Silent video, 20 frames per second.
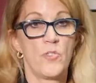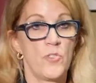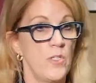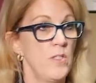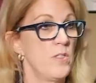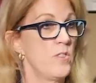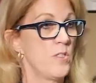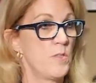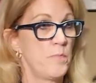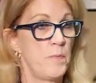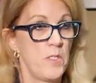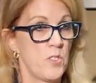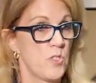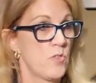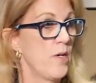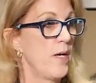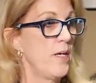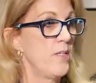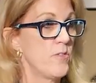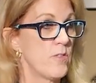should it just be
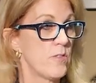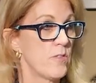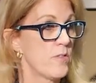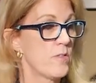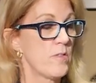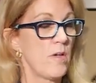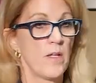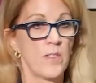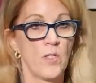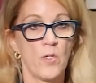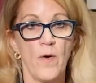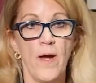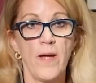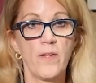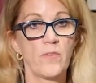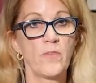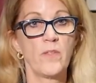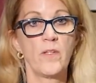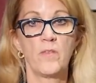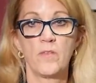strangers on
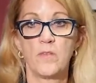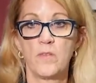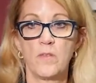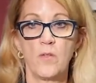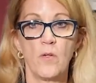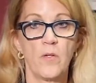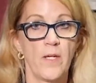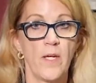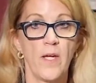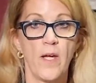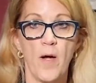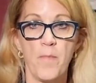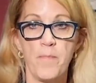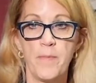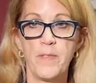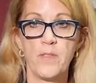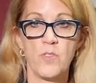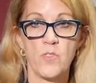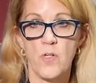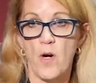Craigslist hooking up
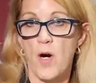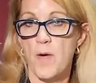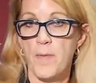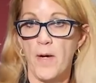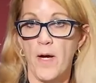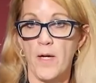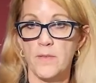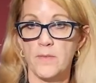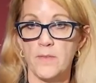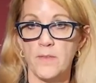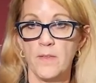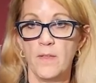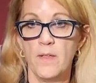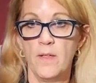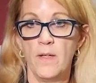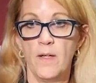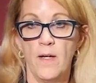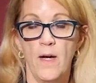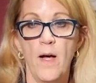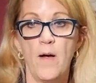in Starbucks?
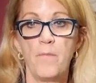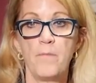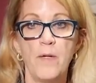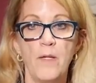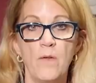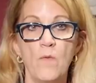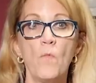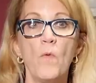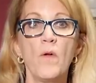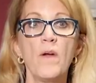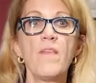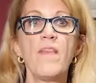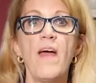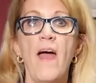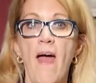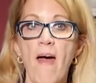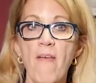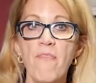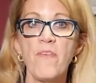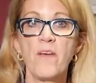And what are
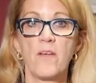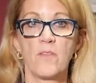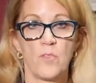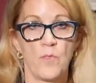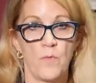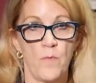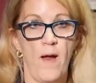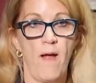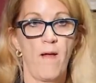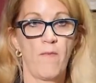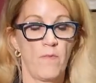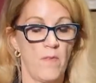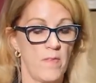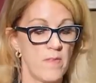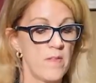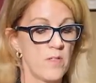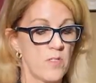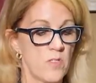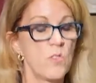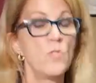the ethics around
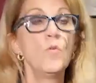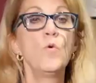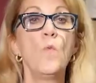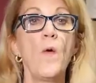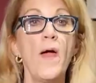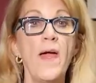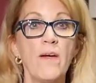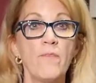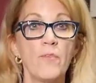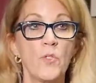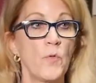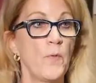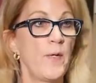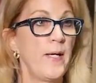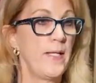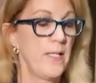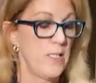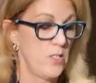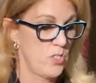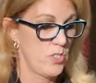this new way of
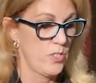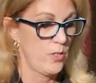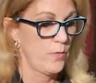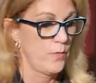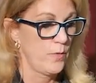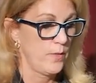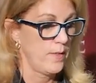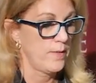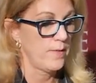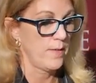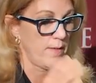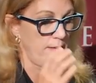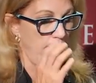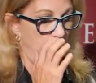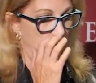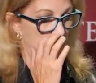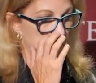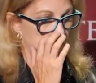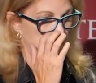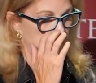creating children in the
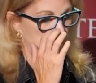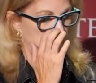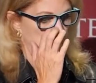lab?